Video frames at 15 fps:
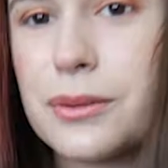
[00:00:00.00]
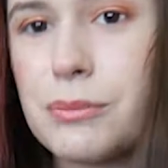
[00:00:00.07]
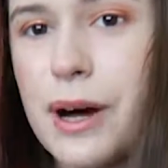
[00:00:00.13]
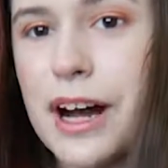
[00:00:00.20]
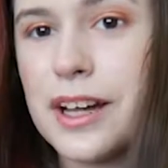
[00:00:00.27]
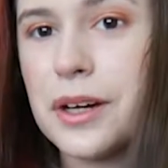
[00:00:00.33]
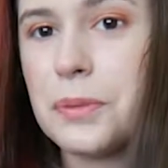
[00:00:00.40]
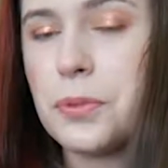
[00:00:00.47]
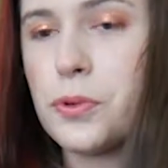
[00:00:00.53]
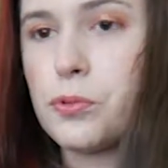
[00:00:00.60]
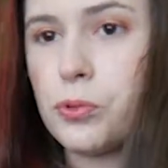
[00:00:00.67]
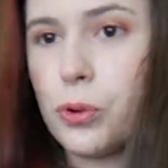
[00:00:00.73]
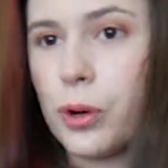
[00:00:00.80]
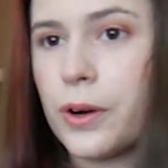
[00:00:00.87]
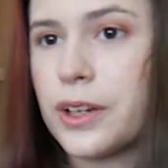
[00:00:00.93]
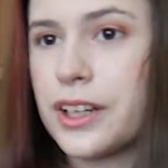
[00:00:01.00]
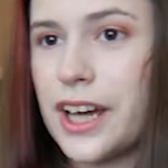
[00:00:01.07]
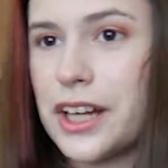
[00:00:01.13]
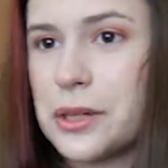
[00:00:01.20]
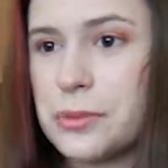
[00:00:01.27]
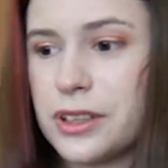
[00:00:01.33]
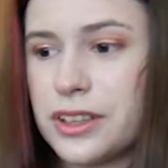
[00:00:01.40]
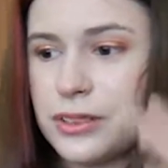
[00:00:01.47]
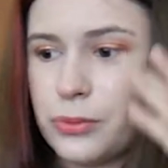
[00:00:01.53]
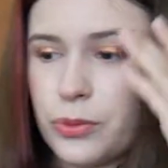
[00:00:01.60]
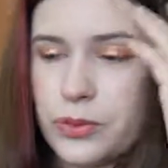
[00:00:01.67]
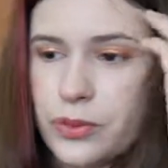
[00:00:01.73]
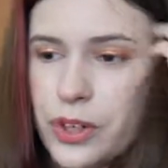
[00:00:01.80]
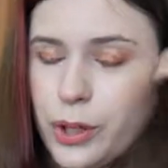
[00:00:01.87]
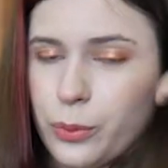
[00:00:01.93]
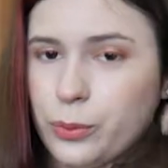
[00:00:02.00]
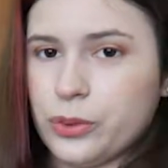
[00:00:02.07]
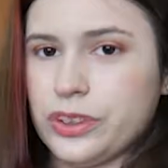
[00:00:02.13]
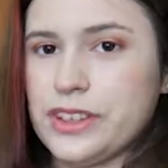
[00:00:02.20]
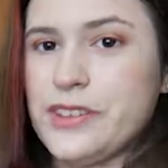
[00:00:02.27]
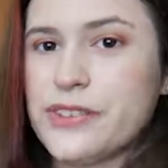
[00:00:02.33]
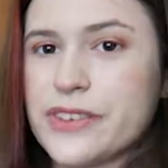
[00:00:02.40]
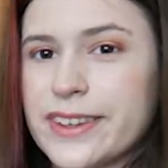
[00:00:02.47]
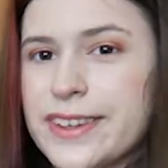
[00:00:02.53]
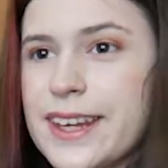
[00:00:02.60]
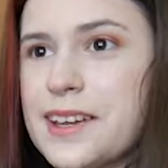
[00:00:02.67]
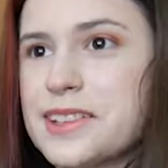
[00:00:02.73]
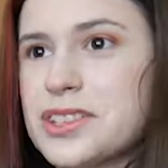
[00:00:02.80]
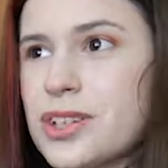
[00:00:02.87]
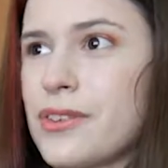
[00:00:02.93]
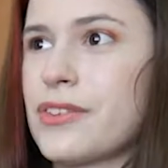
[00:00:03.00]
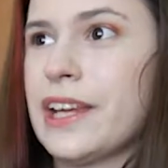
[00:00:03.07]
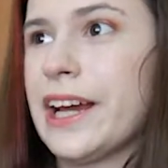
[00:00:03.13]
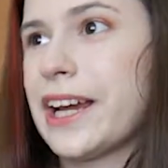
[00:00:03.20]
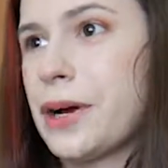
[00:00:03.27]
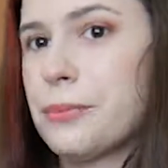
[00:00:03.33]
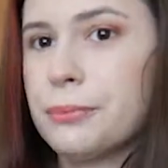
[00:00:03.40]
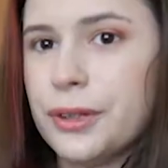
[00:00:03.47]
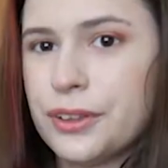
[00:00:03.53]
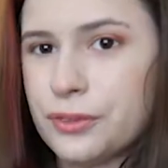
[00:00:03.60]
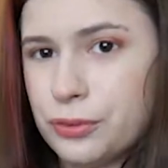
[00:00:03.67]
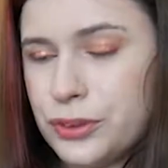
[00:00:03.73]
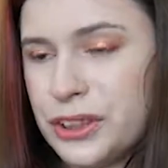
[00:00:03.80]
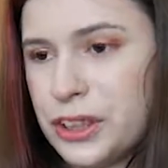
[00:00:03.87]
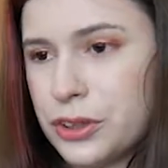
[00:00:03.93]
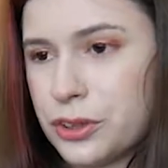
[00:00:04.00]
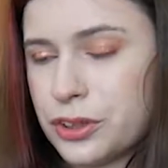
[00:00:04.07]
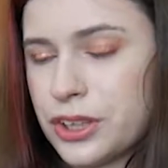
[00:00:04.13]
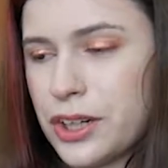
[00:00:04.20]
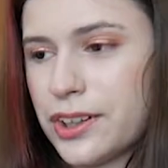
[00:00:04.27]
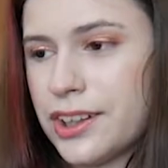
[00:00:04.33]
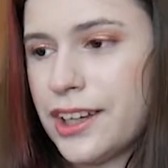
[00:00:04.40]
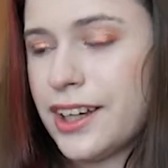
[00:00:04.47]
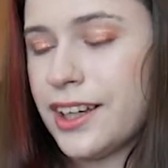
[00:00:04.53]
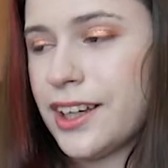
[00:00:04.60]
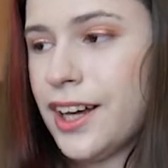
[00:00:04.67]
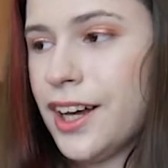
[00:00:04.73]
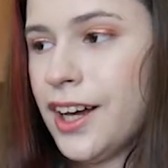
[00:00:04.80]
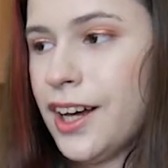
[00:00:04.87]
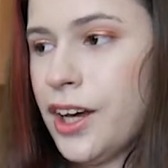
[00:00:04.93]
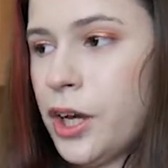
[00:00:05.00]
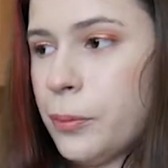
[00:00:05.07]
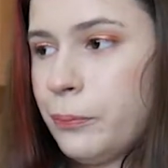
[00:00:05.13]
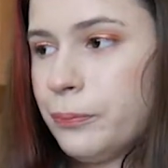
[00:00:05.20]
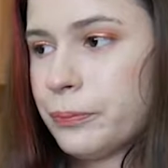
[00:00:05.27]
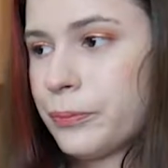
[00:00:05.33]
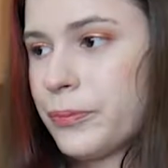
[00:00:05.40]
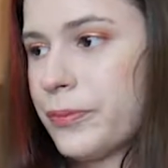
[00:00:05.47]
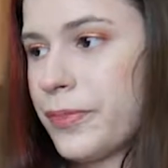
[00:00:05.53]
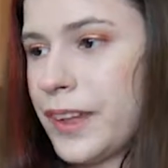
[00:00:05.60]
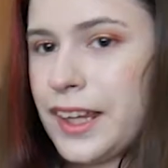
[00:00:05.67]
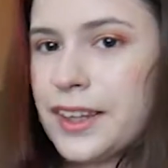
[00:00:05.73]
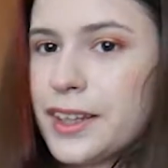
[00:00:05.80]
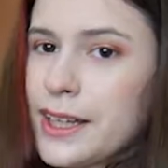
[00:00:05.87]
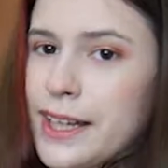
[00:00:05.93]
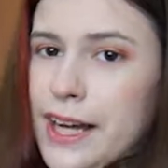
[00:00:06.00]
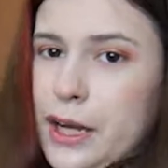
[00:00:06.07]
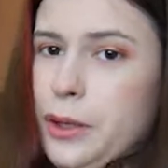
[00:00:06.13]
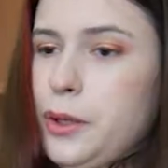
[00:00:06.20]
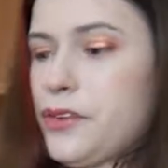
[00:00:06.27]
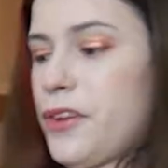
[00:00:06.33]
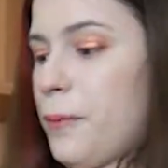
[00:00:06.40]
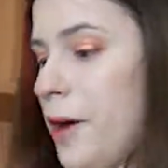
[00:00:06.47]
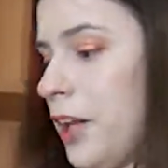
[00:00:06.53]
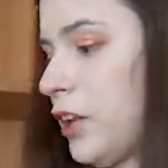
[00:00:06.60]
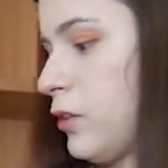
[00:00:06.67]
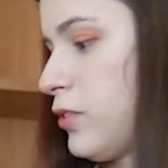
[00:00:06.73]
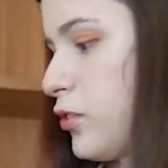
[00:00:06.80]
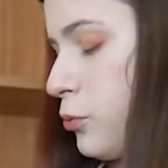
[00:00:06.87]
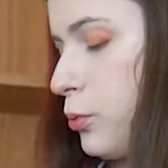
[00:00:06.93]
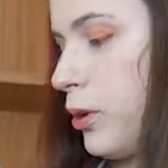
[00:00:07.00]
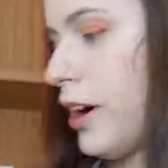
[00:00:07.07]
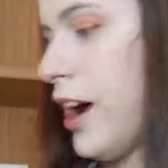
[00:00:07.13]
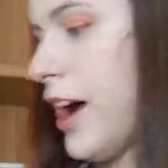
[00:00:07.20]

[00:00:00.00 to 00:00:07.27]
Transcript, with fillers: the manga before the anime got released, and then just like a month later, they're like, Kaguya-sama Love Is War